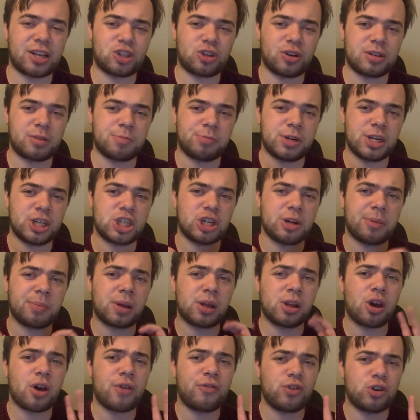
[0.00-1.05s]
So as a prediction, I'm
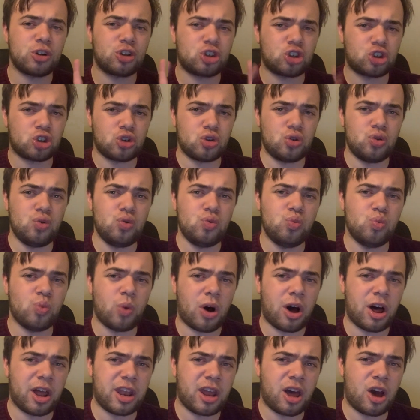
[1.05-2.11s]
going to go for a
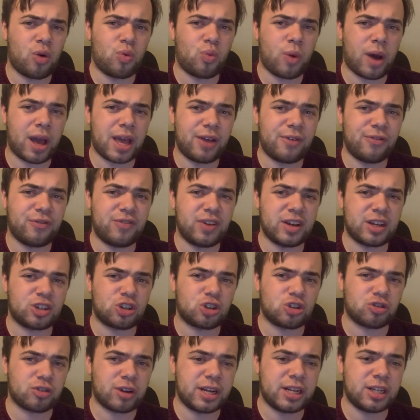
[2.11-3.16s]
2-1 away
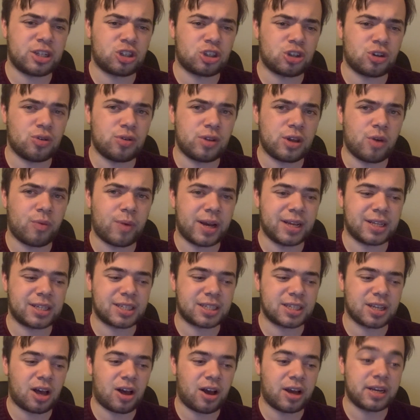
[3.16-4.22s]
victory to the away
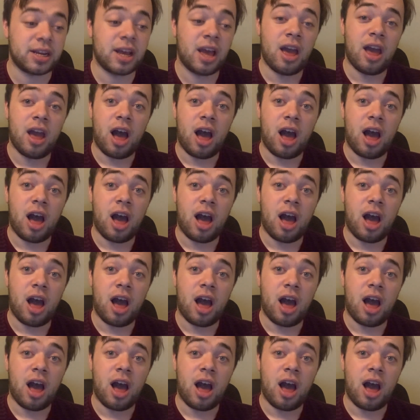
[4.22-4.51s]
side.